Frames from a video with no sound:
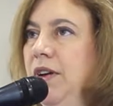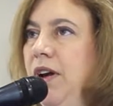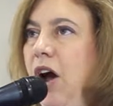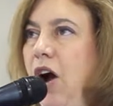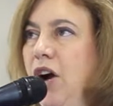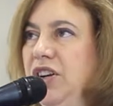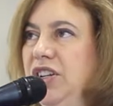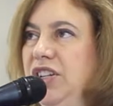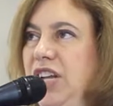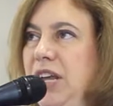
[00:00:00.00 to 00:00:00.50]

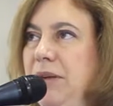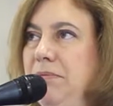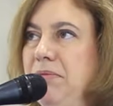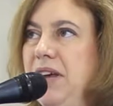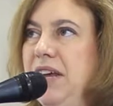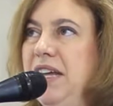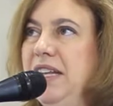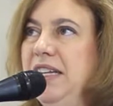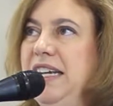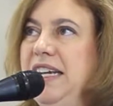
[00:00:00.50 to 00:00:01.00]
are
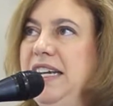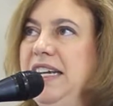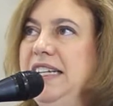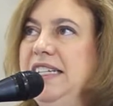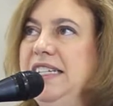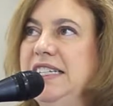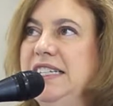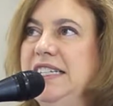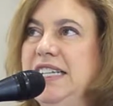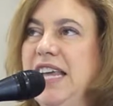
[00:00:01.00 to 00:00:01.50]
typically
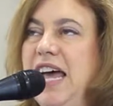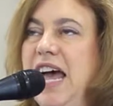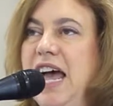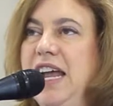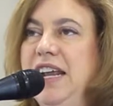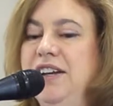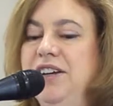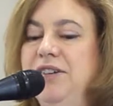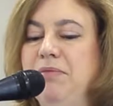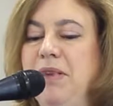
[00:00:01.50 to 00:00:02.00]

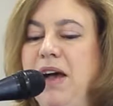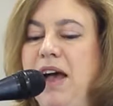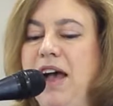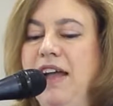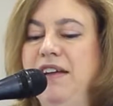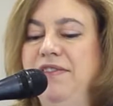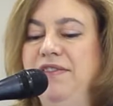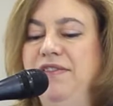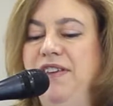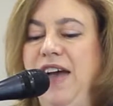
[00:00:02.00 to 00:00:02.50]
designed by
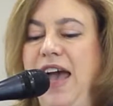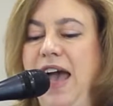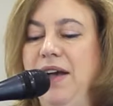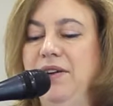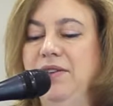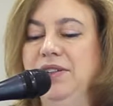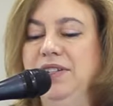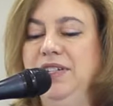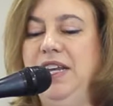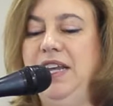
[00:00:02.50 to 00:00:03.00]

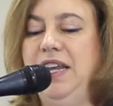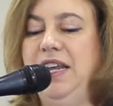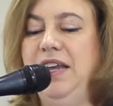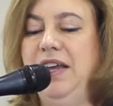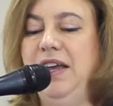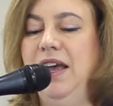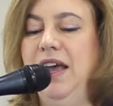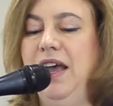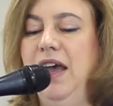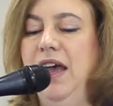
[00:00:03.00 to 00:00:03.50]

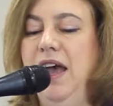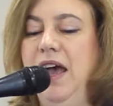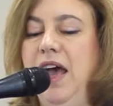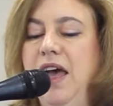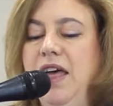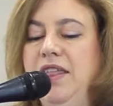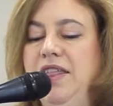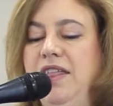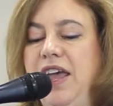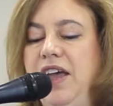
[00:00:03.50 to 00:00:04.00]
faculty.
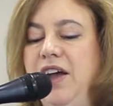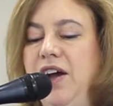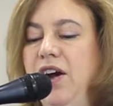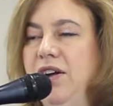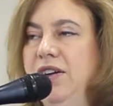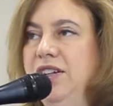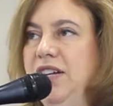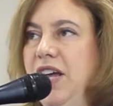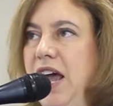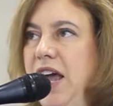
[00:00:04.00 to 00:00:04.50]
They are
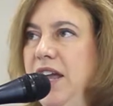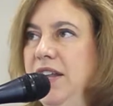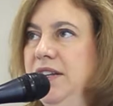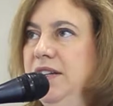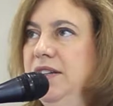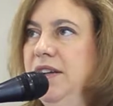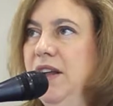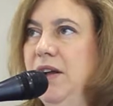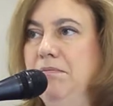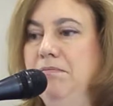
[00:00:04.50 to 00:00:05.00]

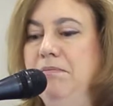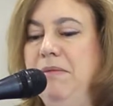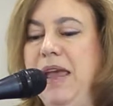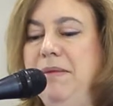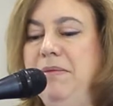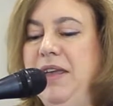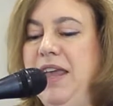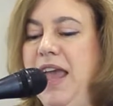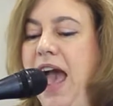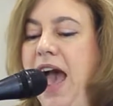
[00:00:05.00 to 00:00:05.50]
done
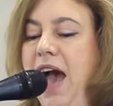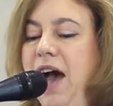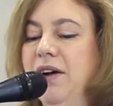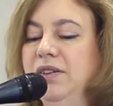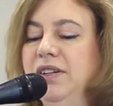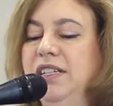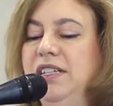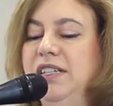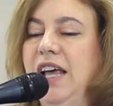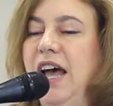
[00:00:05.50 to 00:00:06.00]
maybe
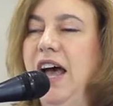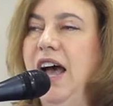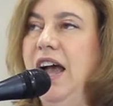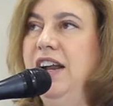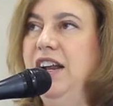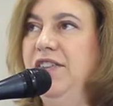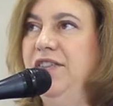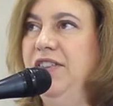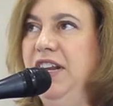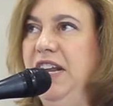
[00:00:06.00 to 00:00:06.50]
outside
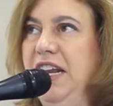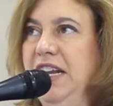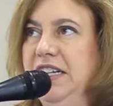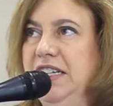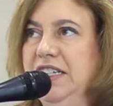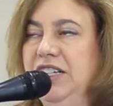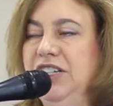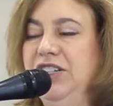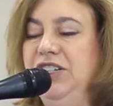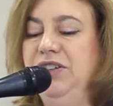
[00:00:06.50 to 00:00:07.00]
of an
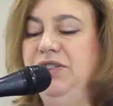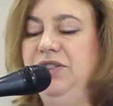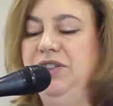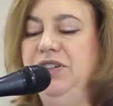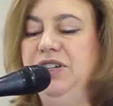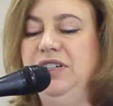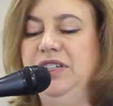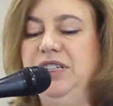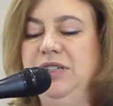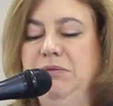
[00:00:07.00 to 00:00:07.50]

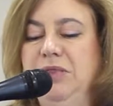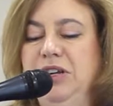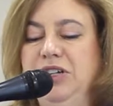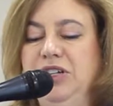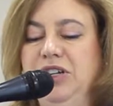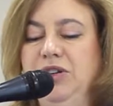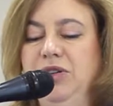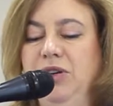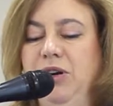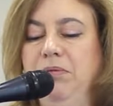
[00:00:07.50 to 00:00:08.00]
institution's
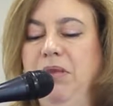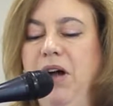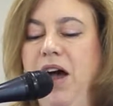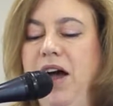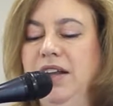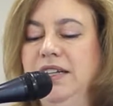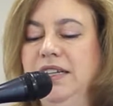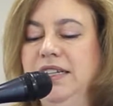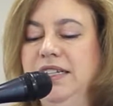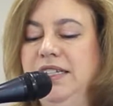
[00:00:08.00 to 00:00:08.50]
mission or
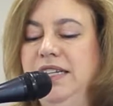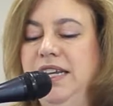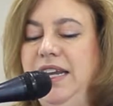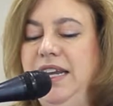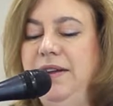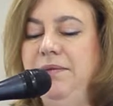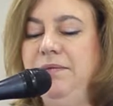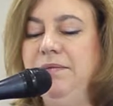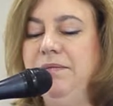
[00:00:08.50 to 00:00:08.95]
policy.